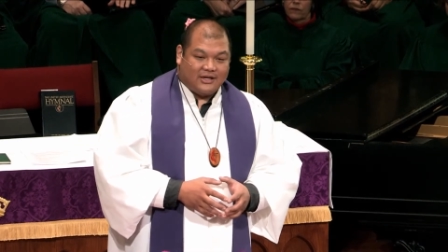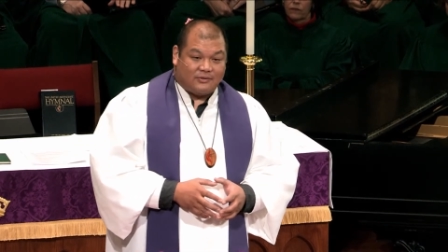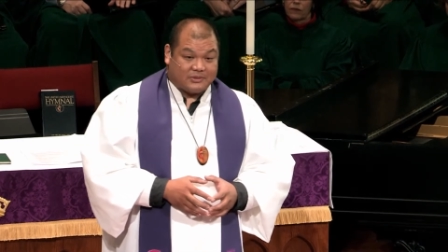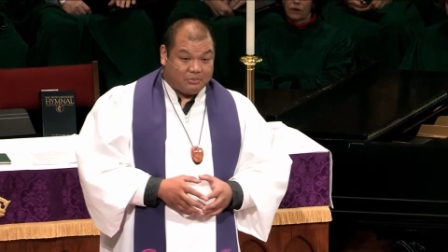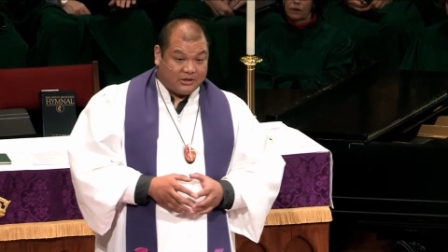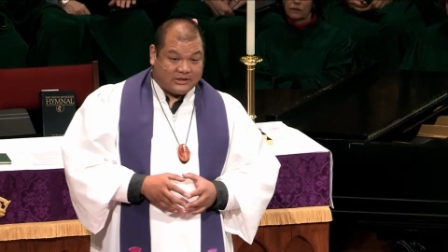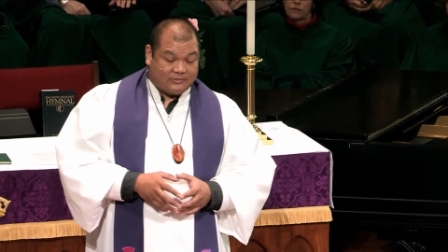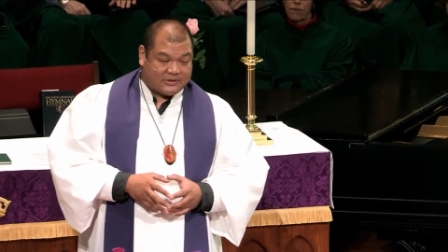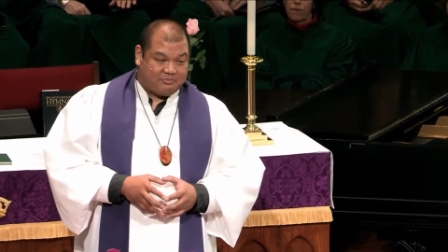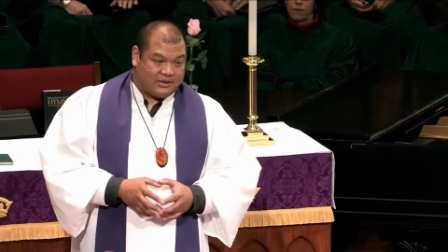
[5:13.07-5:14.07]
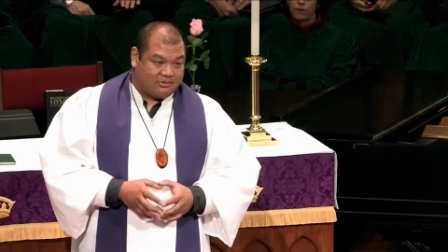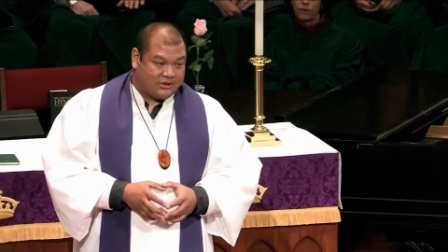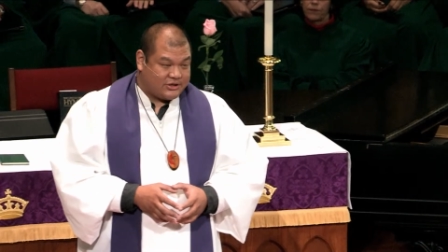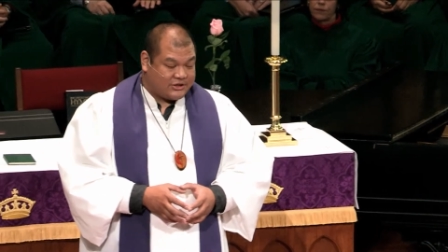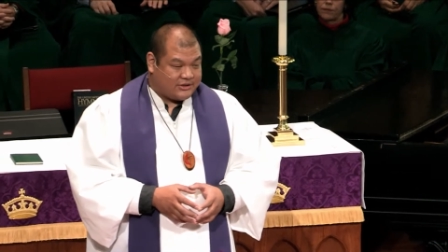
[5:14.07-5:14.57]
there was a book that was
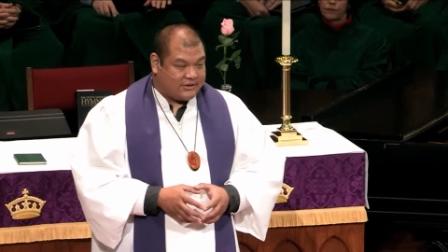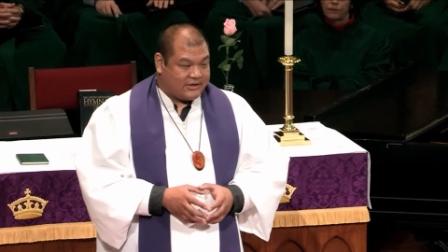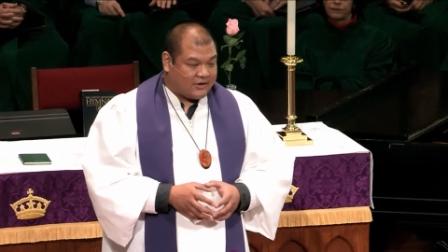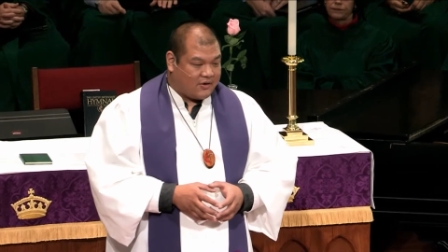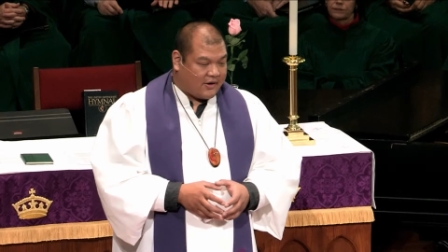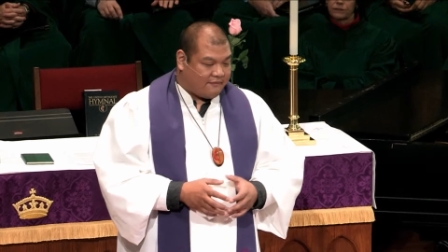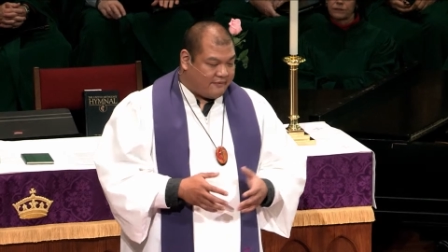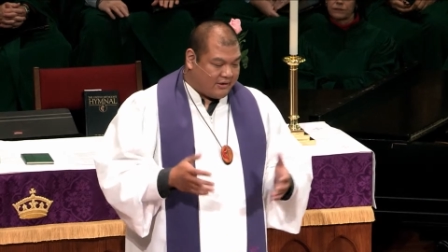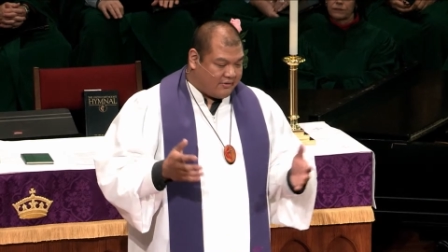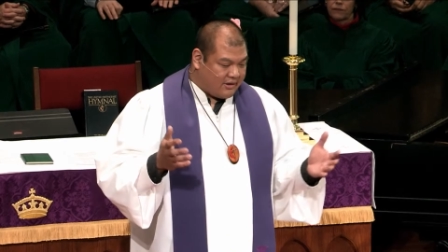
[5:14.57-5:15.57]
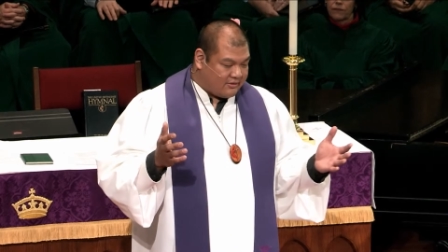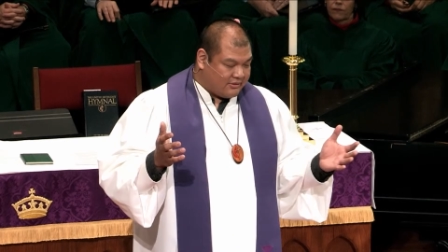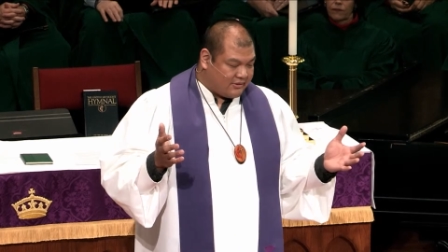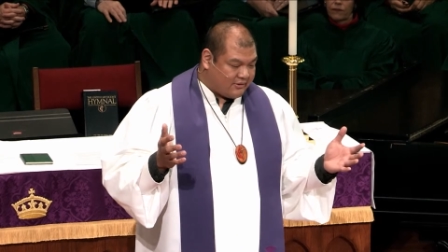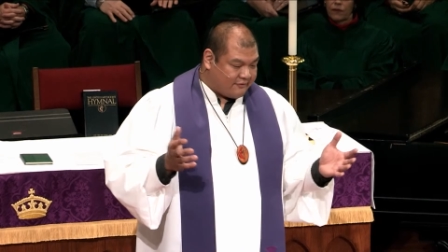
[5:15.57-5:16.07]
published that caught very
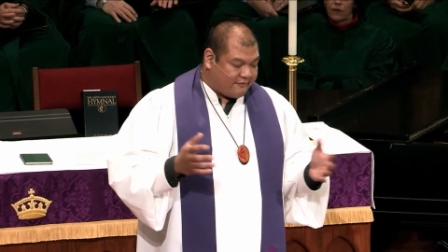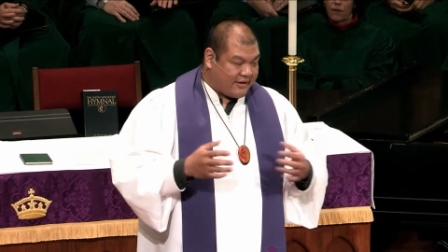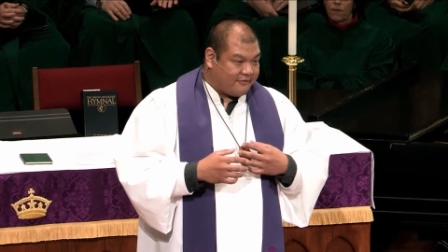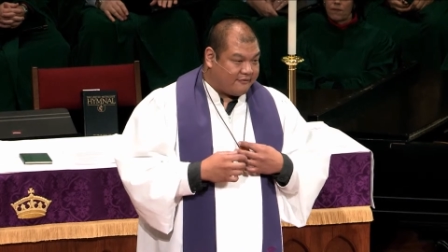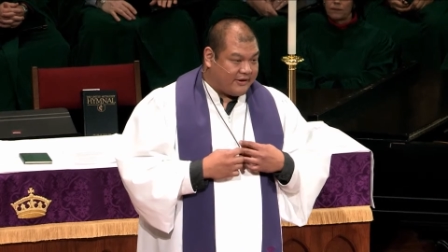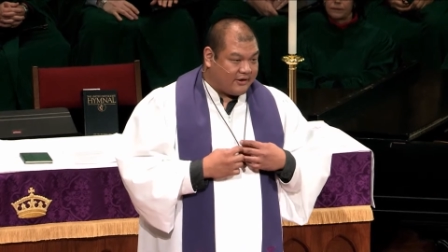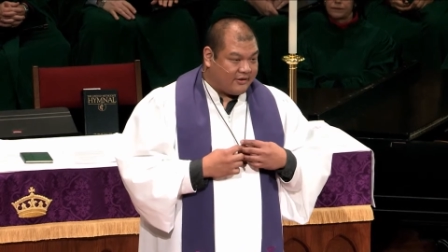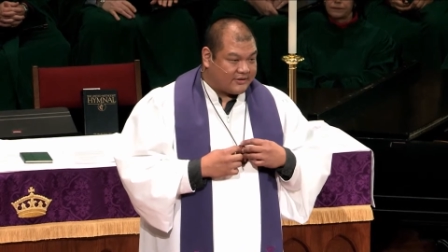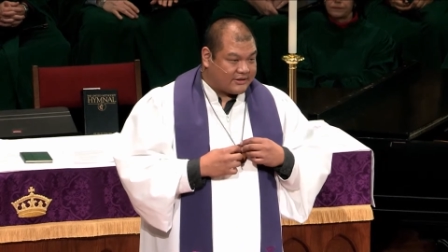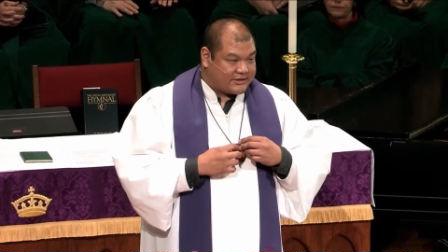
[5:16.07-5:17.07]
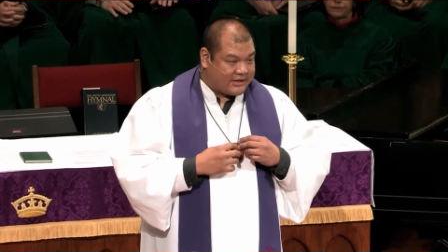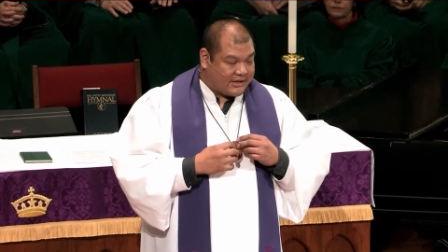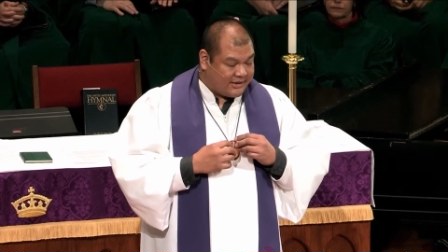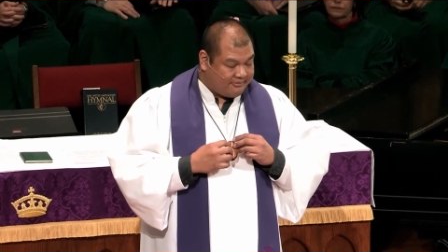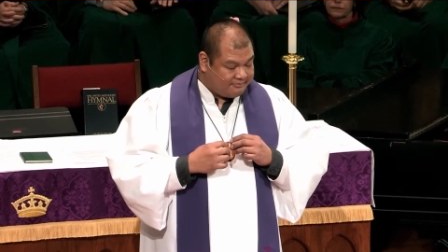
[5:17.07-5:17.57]
little fanfare at the
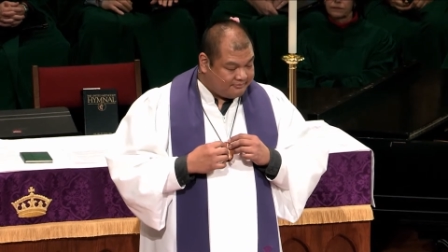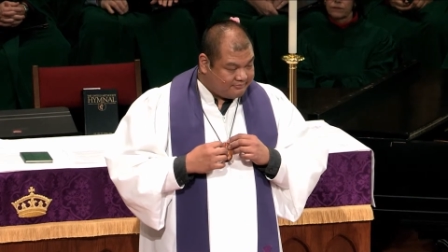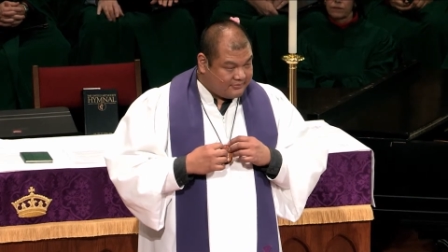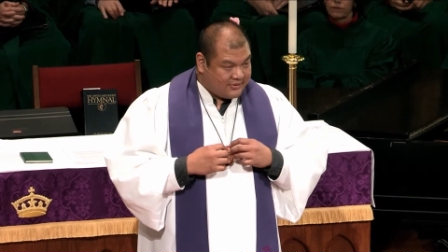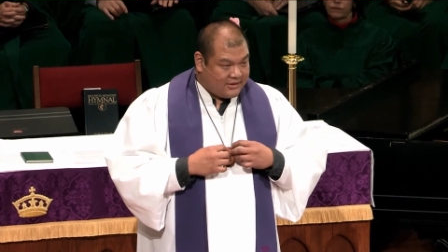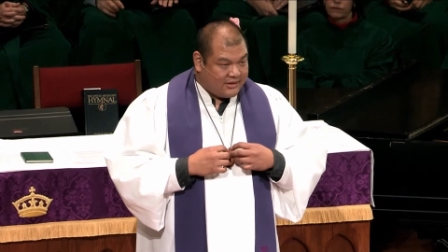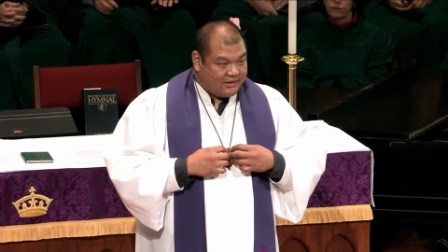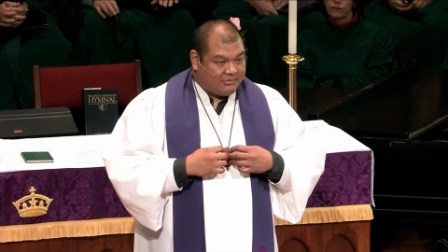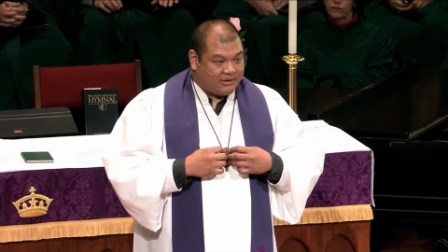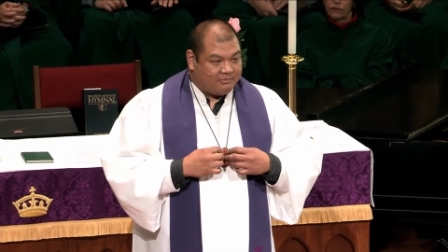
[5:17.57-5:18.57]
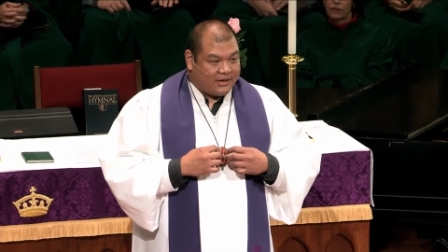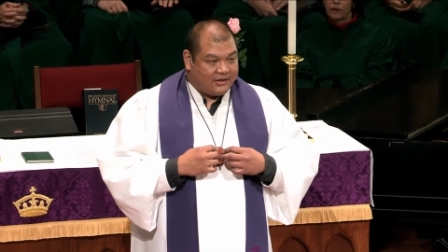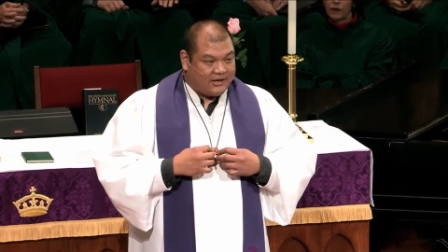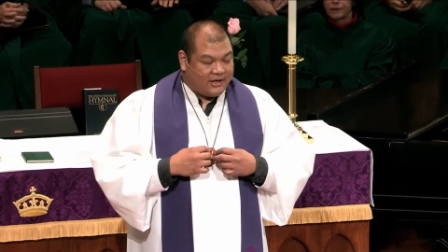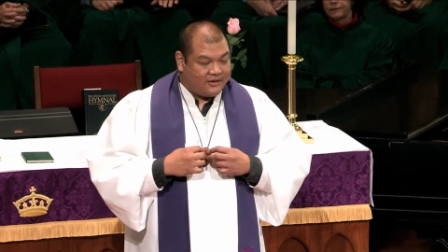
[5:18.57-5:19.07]
time, but
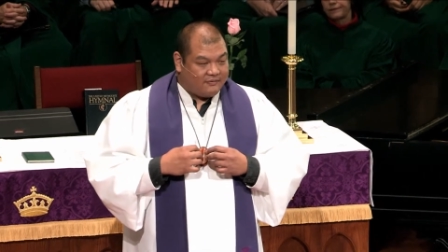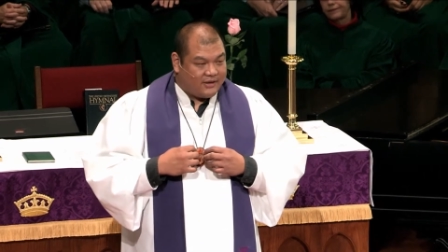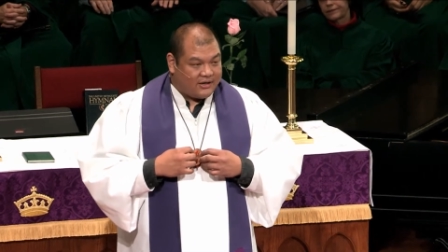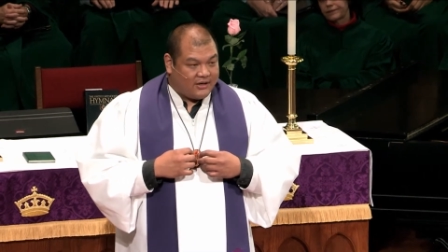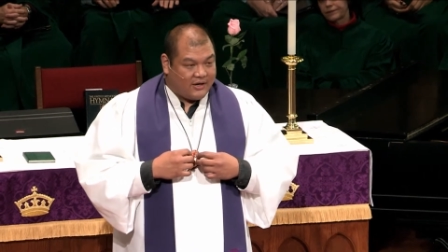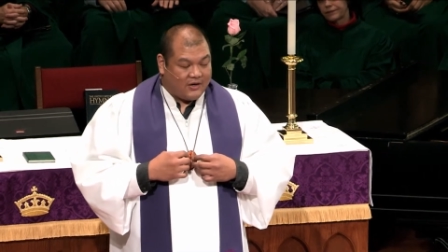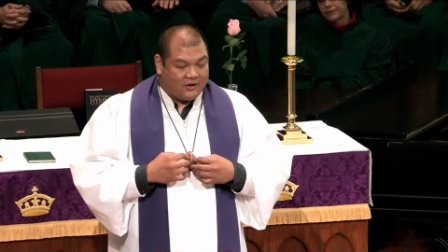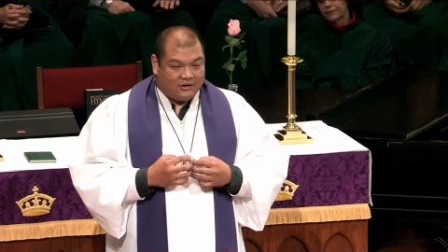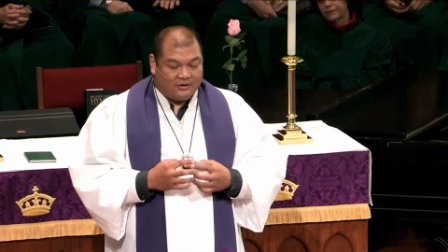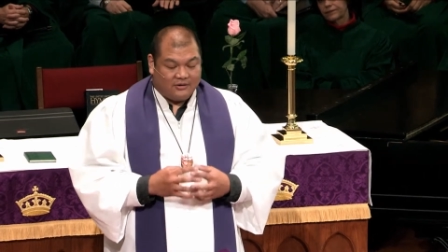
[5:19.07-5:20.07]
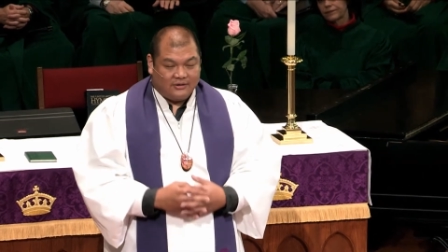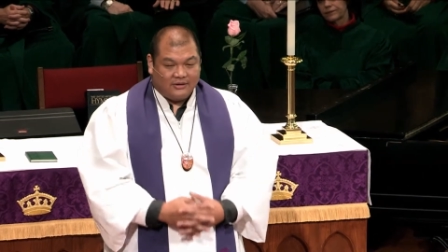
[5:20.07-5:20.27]
by the end of that year,